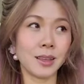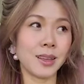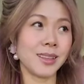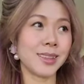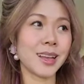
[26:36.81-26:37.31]

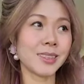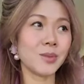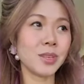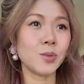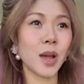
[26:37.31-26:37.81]
And that's the
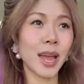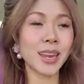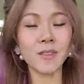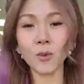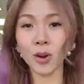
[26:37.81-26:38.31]
reason why I
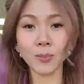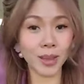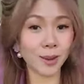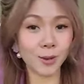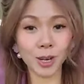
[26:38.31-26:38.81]
never want to be
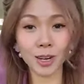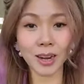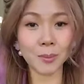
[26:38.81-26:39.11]
an owner.